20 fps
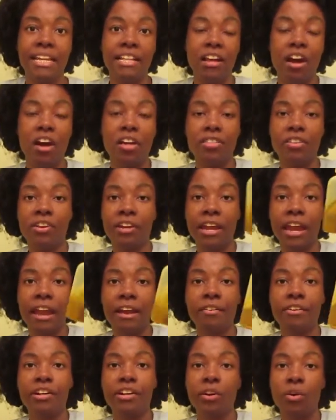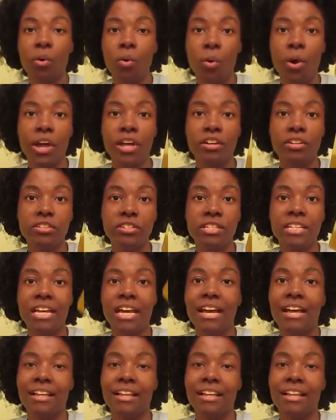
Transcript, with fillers: in other carrier oils